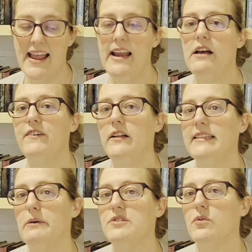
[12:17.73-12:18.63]
And I felt like
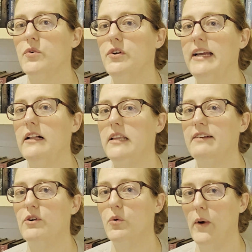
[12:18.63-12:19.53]
that was a really
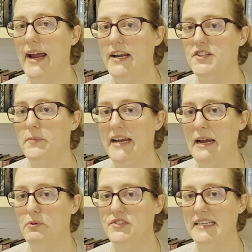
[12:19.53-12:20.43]
clever way to be
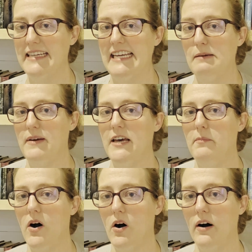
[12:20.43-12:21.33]
able to keep
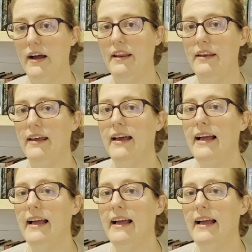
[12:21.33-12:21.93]
him on